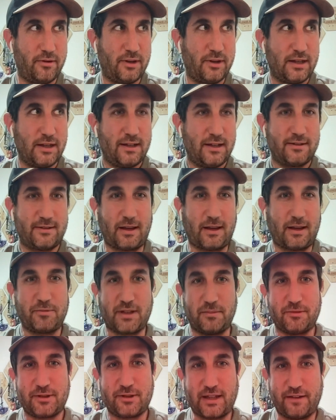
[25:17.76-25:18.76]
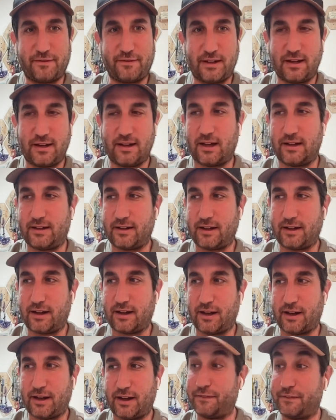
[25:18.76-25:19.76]
labor. Sometimes I think
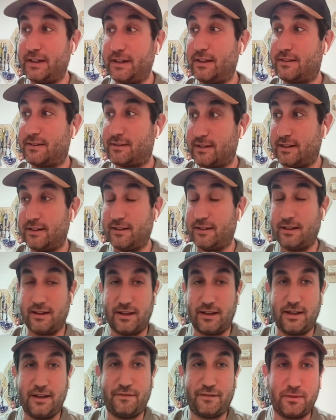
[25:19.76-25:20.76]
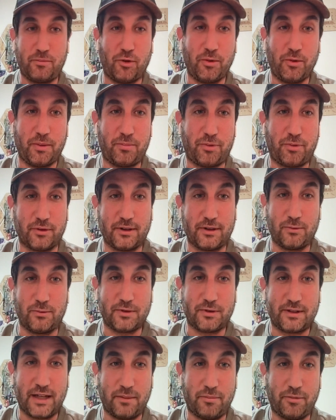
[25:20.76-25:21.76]
I think it's even more
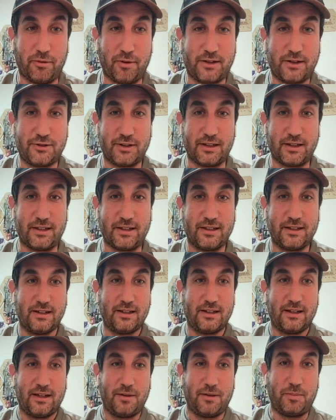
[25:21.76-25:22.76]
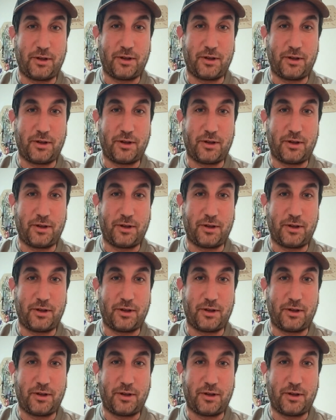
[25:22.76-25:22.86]
important with labor actually,